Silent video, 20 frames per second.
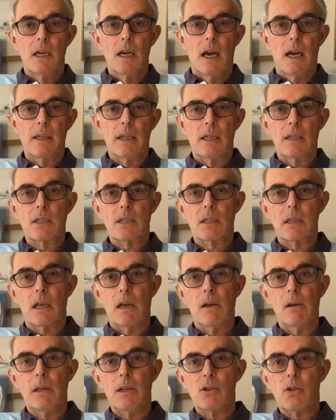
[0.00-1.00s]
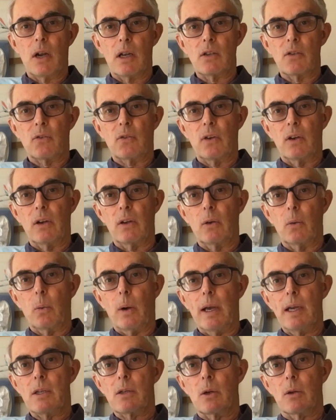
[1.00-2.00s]
and then slowly transfer the
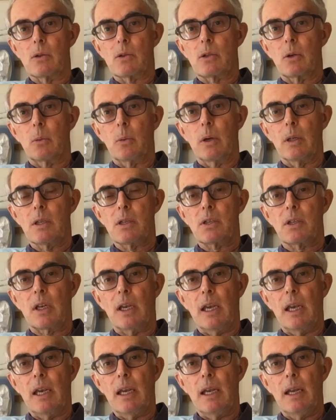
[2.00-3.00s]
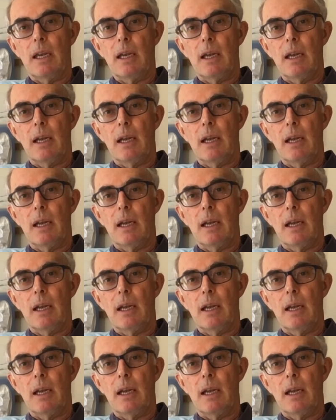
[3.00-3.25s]
weight onto 1 ski,